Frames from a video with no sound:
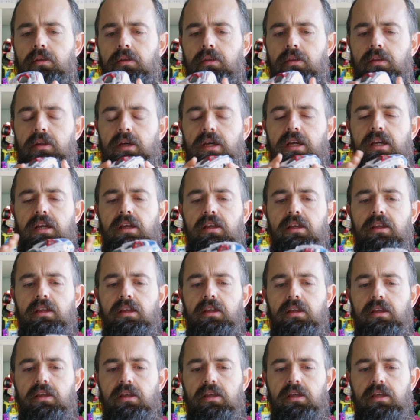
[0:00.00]
That
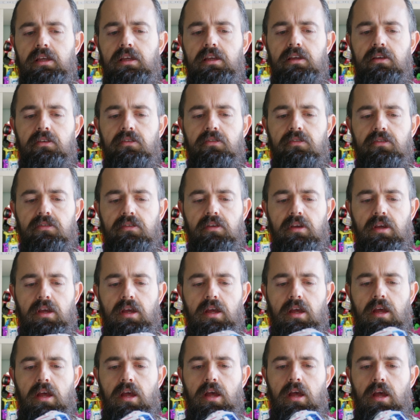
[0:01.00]
is
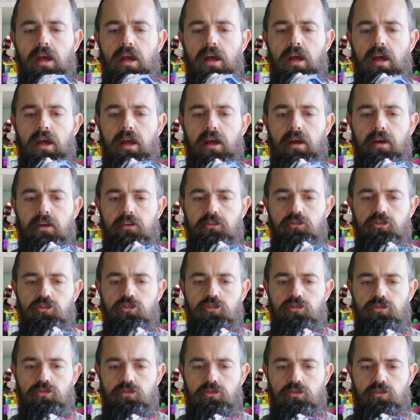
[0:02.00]
a
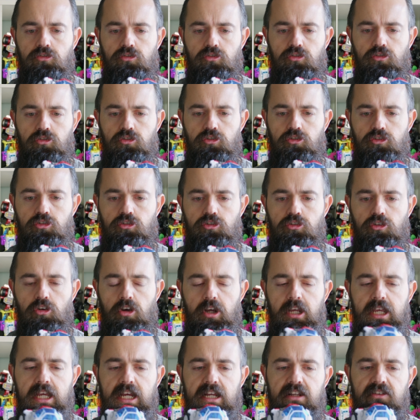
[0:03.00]

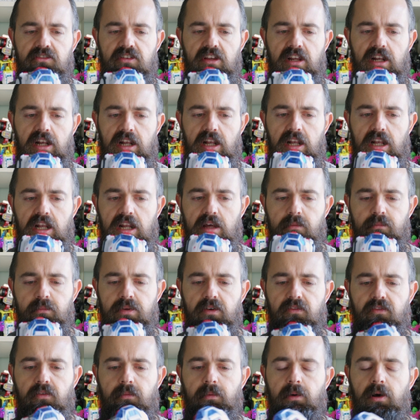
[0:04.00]
gigantic lump
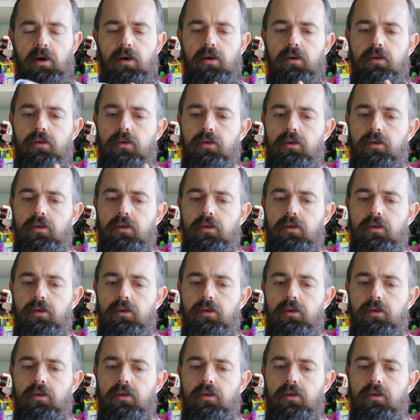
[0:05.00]
of a bot.